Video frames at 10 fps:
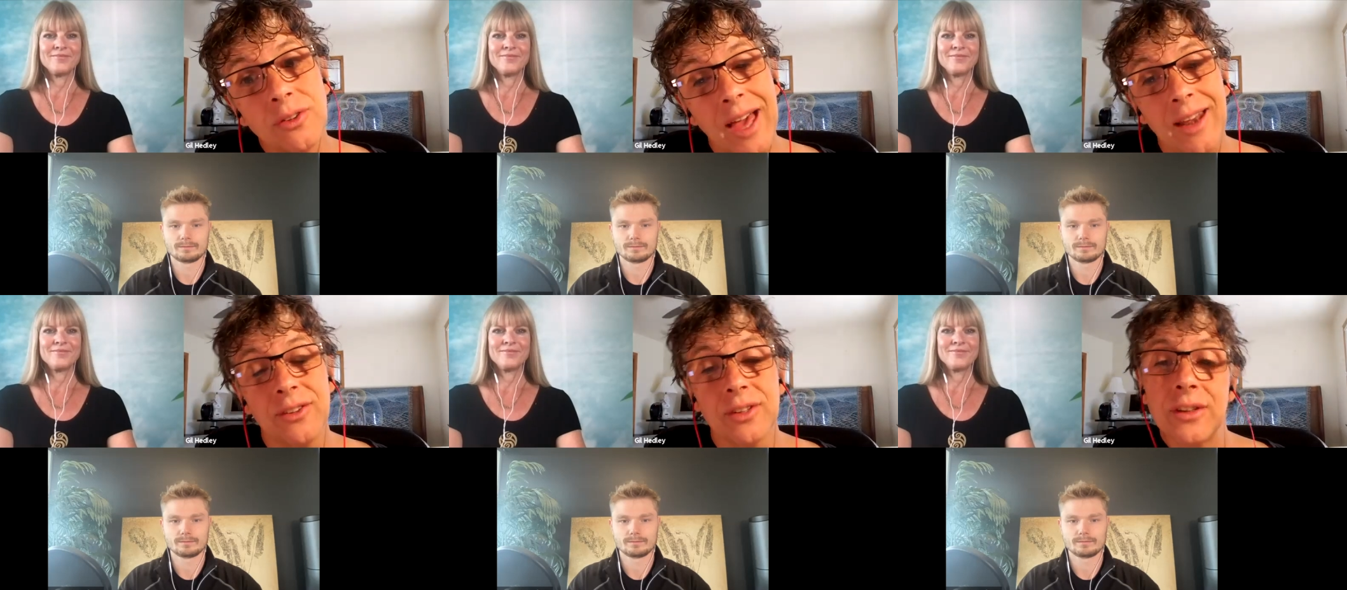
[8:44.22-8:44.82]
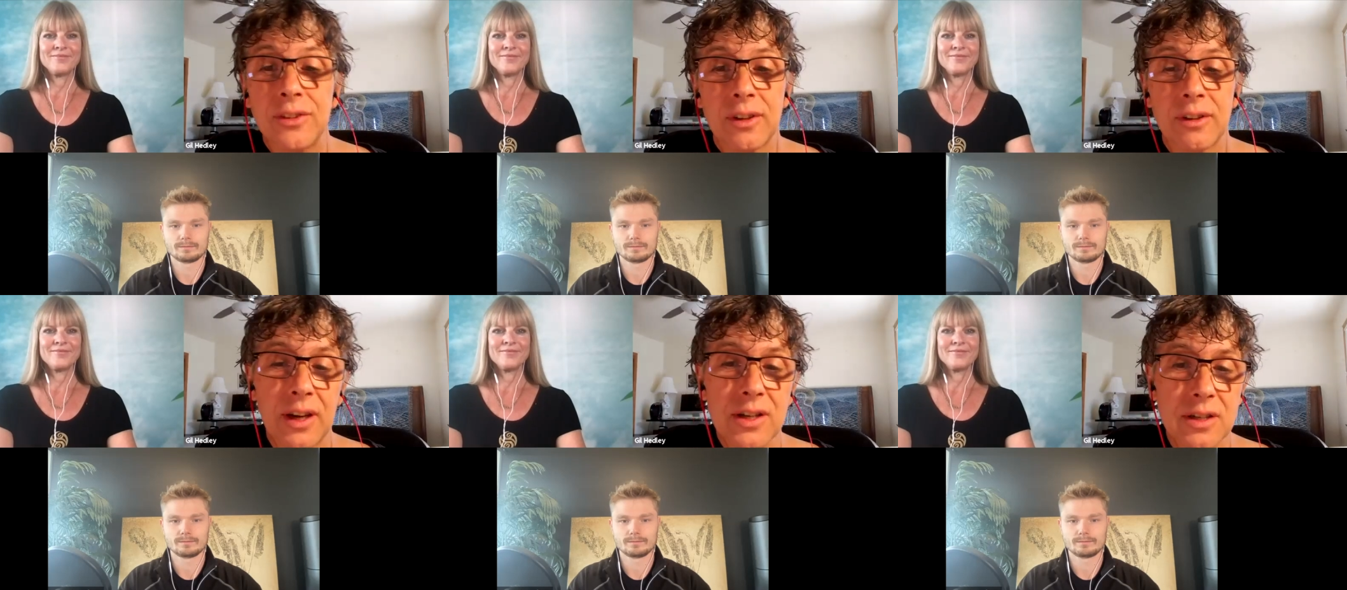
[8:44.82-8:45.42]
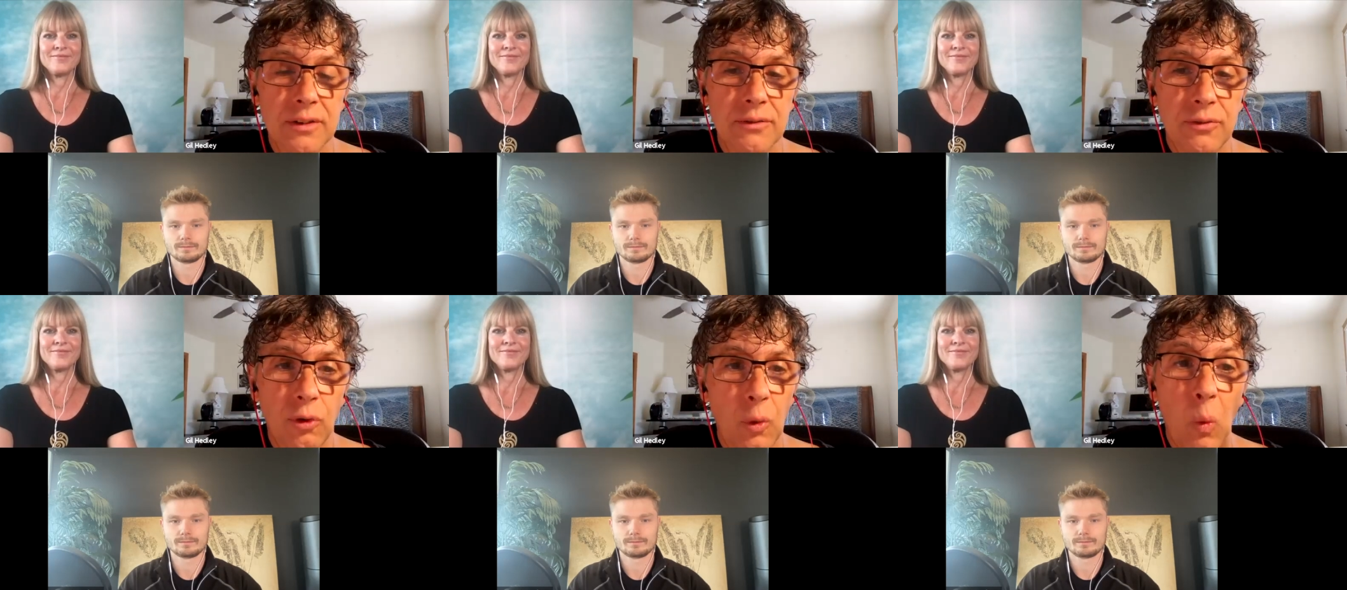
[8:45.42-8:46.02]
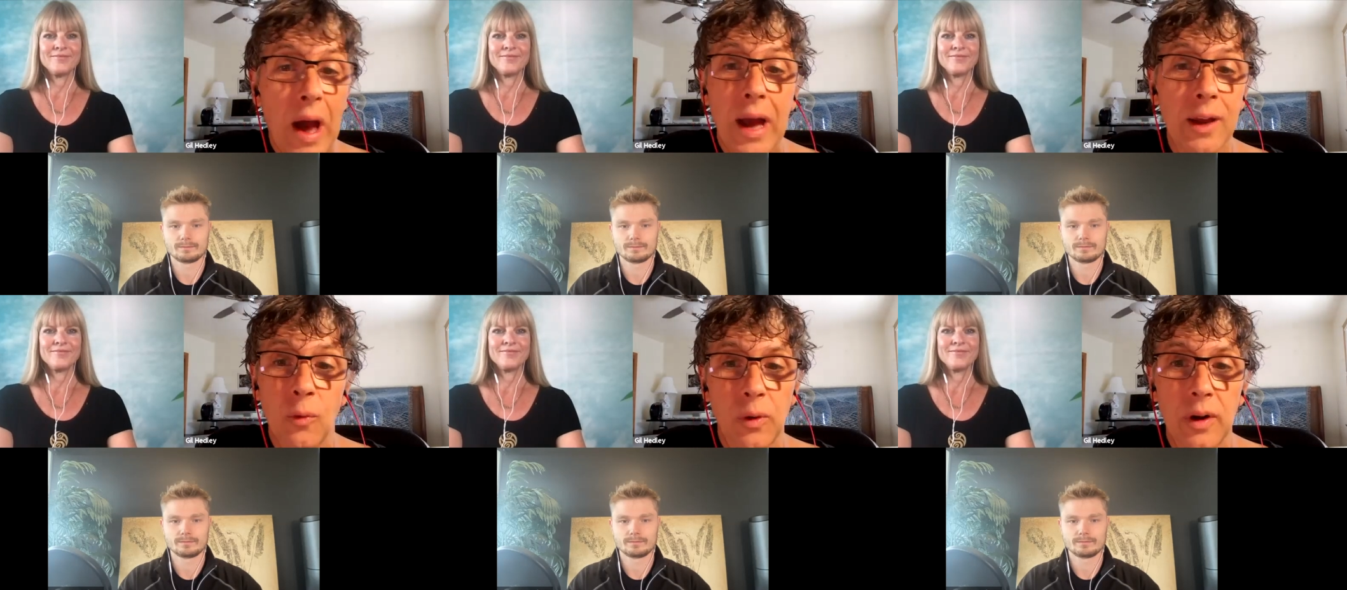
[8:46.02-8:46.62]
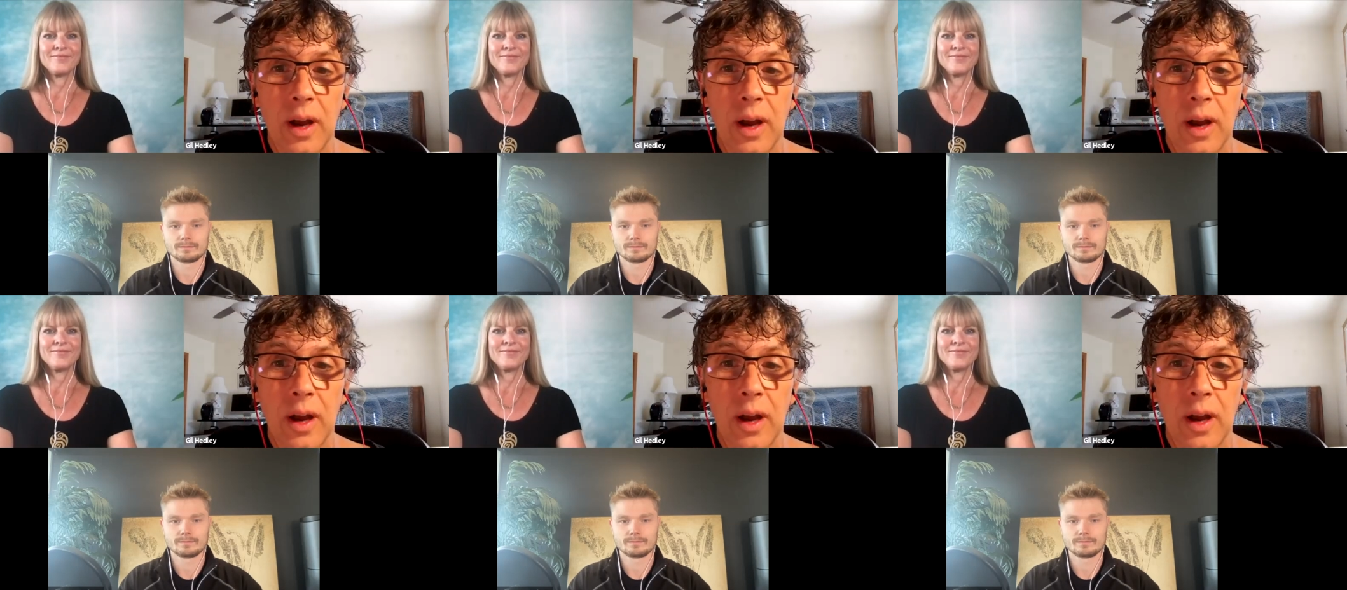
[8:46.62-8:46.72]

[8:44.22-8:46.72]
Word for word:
Speaker 1: that as a consideration for why we're